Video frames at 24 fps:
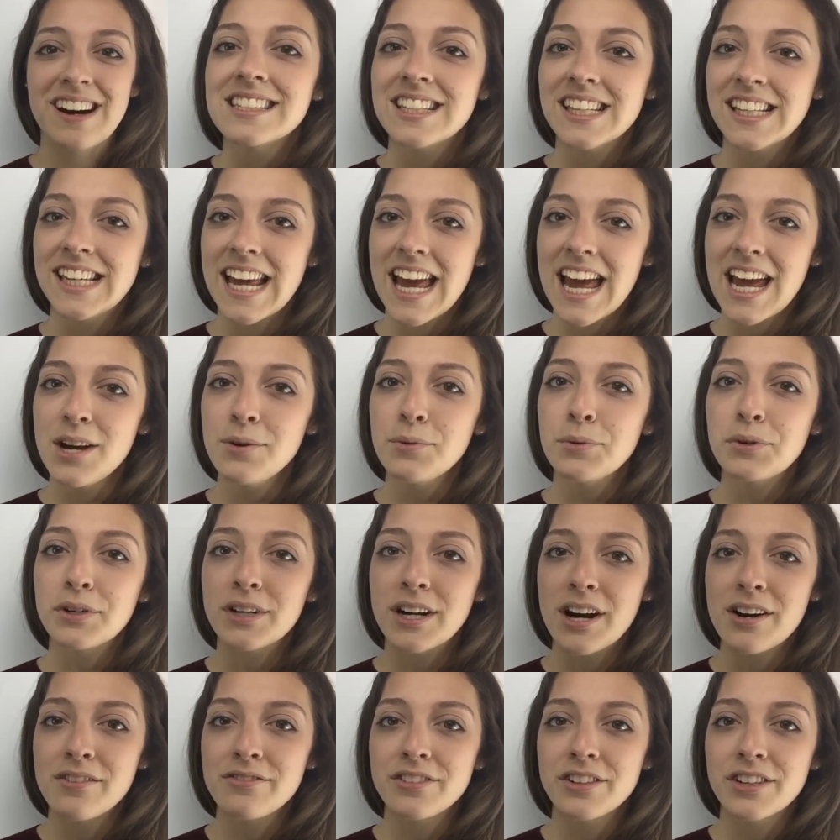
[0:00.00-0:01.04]
Today we'll
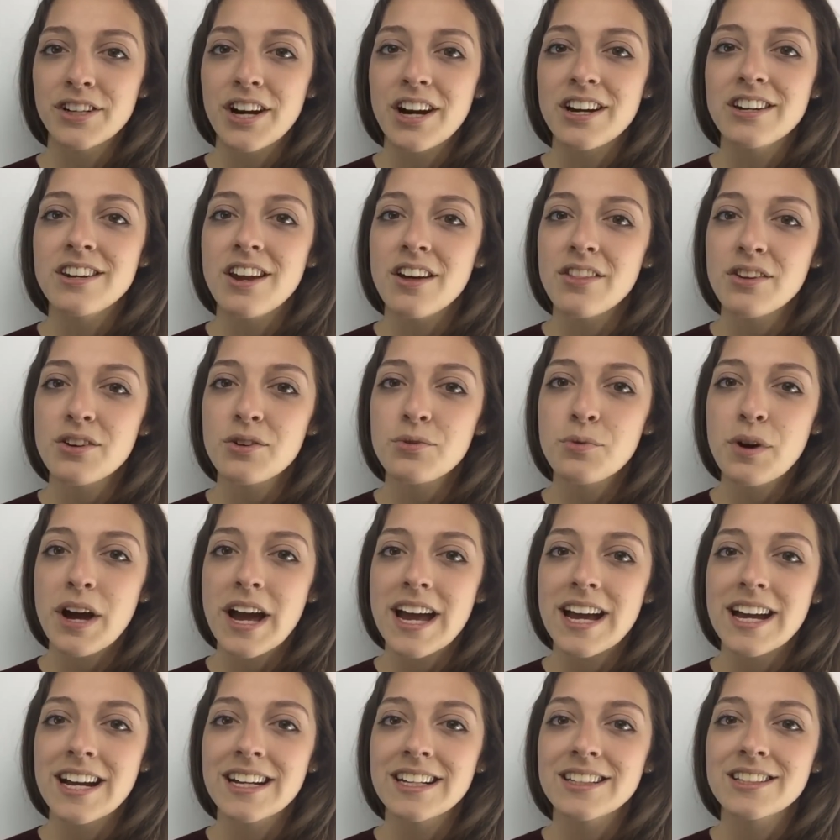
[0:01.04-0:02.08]
cover another
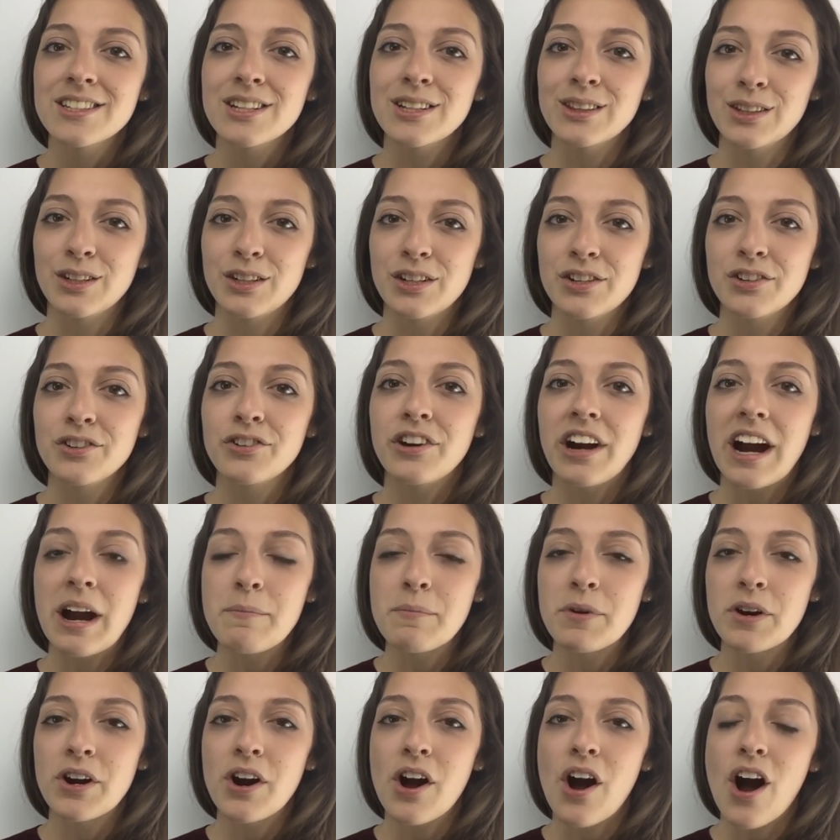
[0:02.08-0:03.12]
way to learn
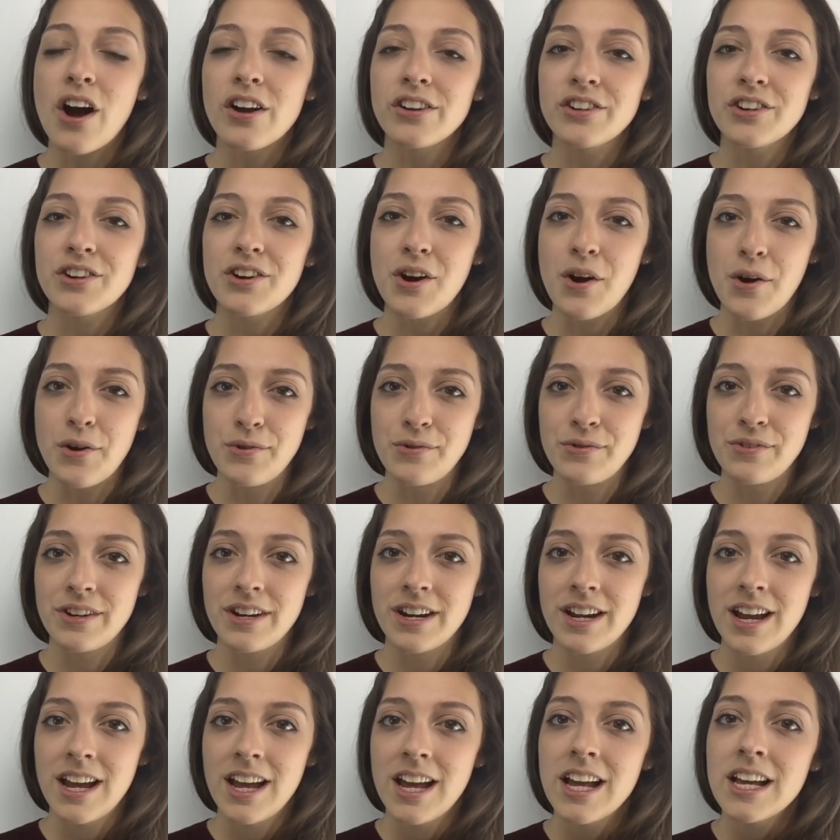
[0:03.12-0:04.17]
grammar on your own,
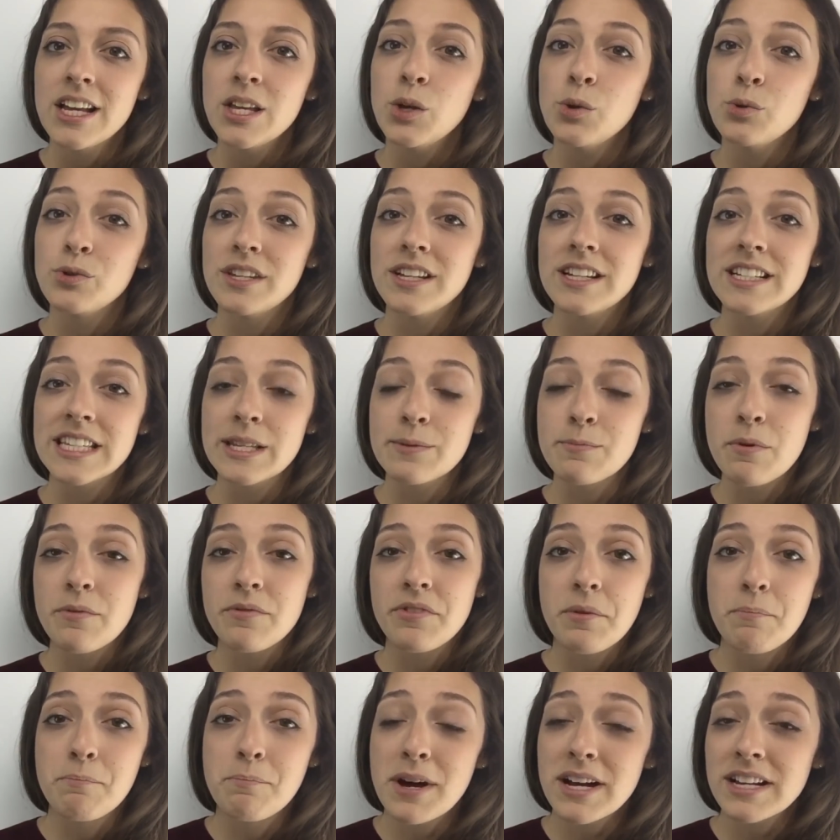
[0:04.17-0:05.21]
using some of
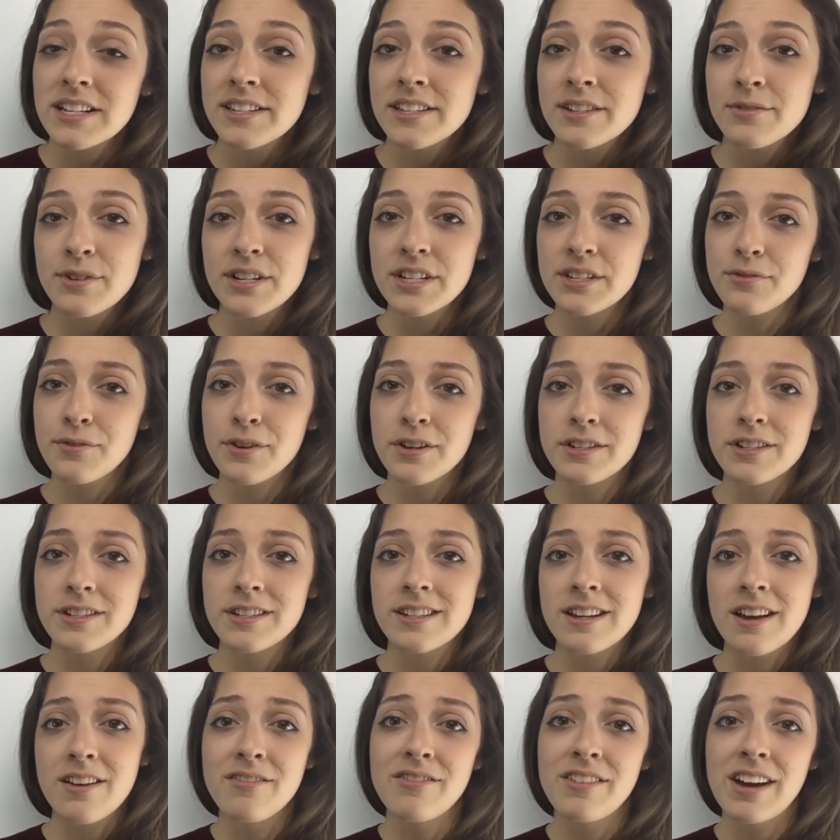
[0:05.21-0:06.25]
the best resources
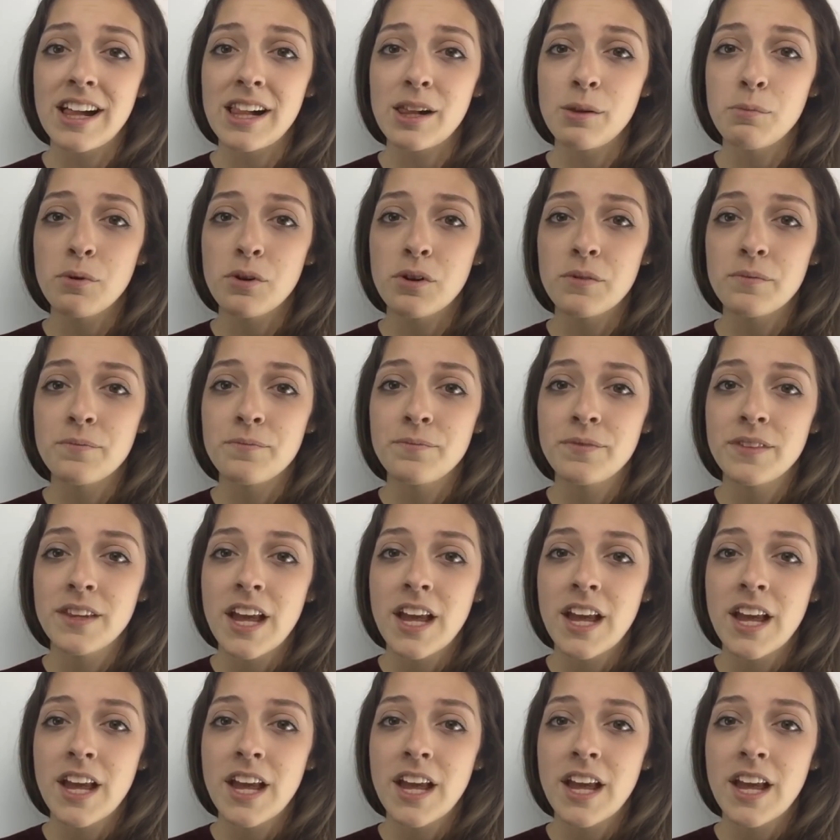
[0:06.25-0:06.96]
available.